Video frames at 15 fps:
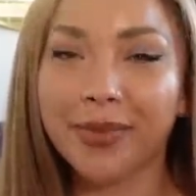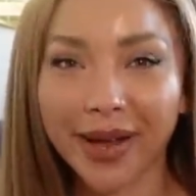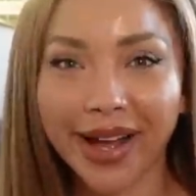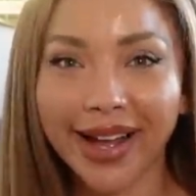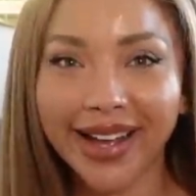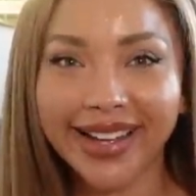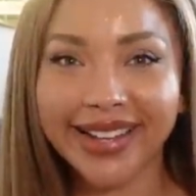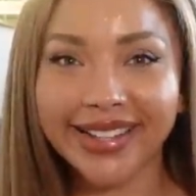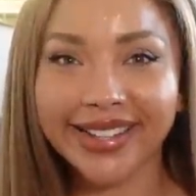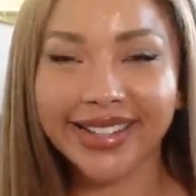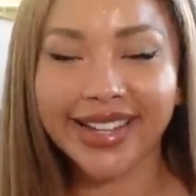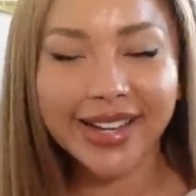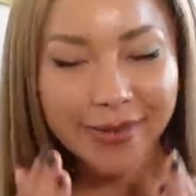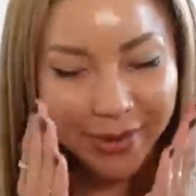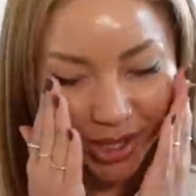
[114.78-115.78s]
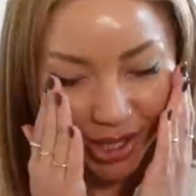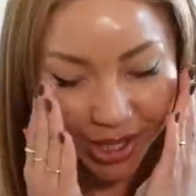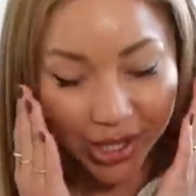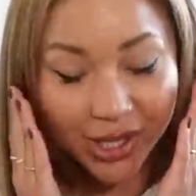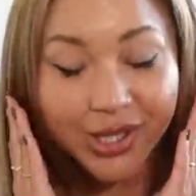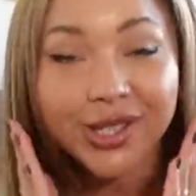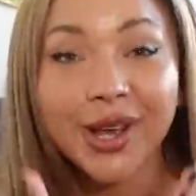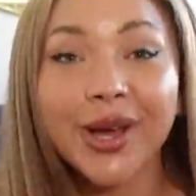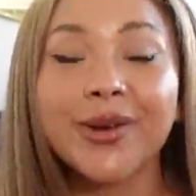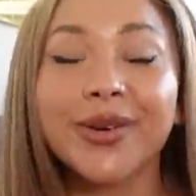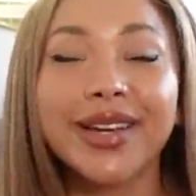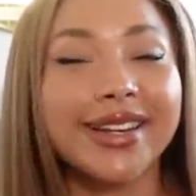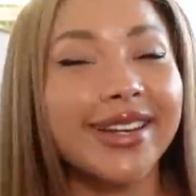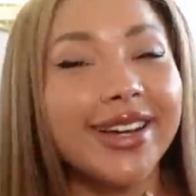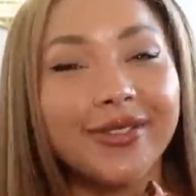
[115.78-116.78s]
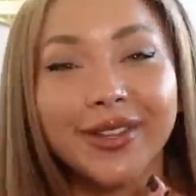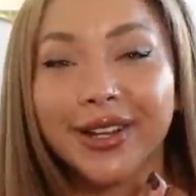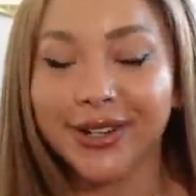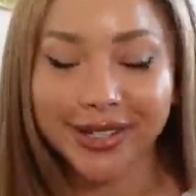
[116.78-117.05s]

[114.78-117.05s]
but I'm just so in love, like